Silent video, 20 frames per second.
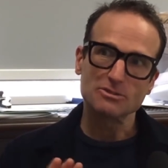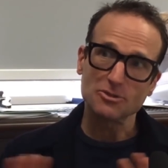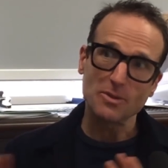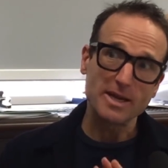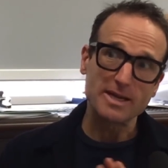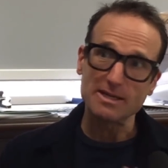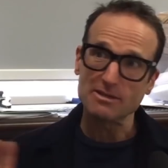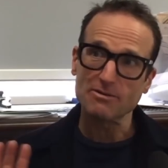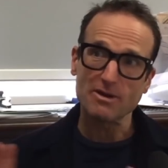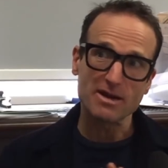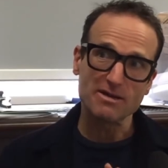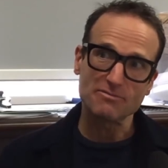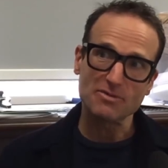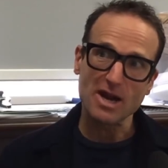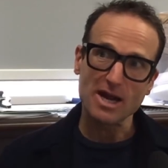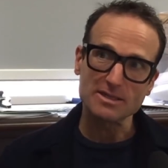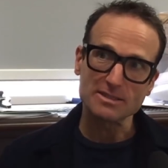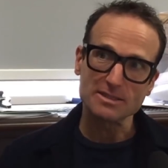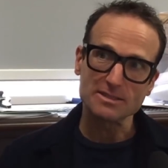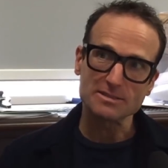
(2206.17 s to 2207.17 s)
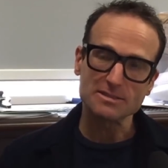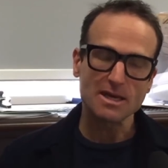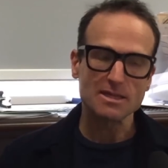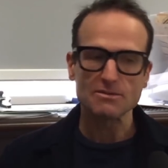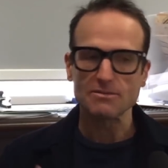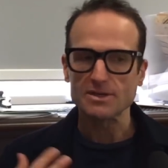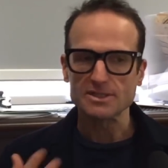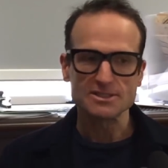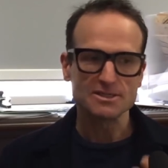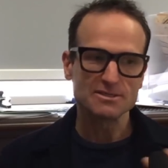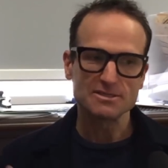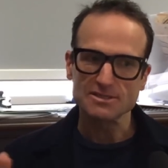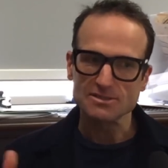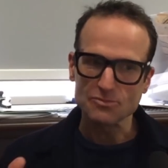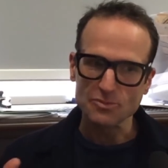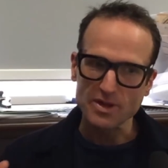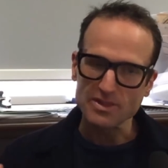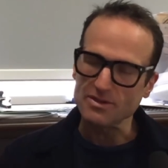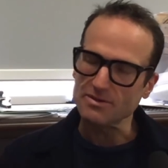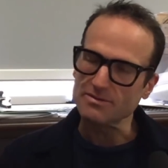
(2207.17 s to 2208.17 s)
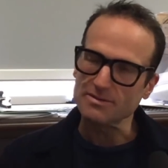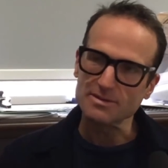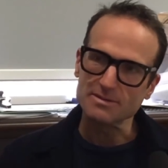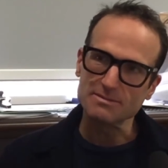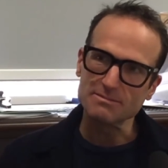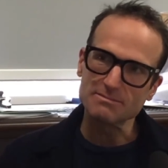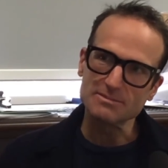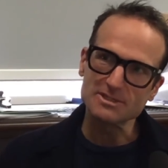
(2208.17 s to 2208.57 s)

to mm. any creative practice. Otherwise, you just wither and